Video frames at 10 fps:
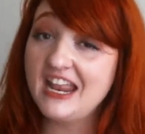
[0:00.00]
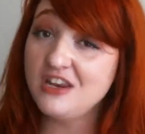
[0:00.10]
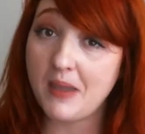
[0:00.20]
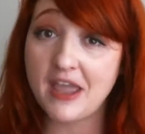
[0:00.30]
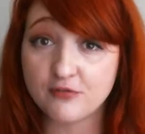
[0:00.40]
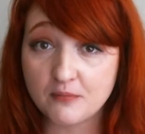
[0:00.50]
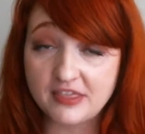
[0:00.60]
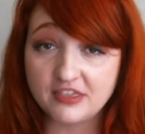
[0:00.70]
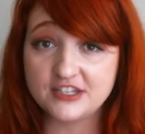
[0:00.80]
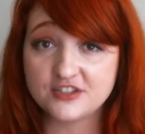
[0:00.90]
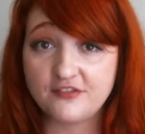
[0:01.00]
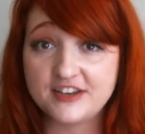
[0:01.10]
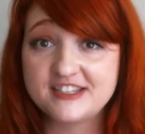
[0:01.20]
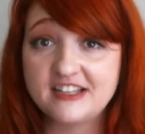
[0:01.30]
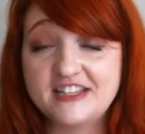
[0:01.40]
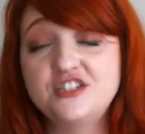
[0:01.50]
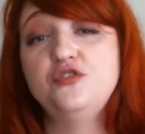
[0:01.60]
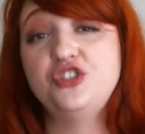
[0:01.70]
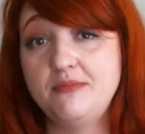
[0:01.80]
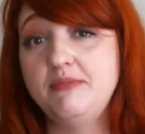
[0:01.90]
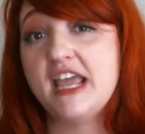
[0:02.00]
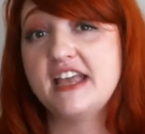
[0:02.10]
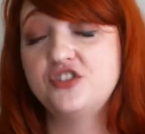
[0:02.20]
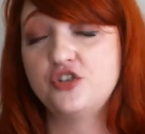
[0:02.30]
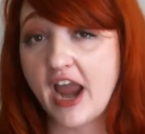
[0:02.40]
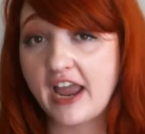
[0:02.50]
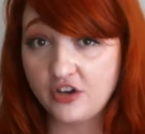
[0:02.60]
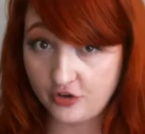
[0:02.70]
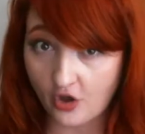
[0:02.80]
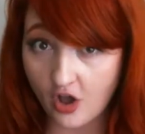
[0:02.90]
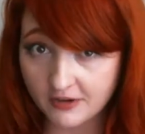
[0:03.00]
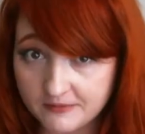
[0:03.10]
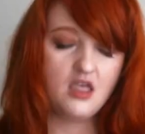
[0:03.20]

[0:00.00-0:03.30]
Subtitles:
and you pay for monthly service that lets you GPS track your dog.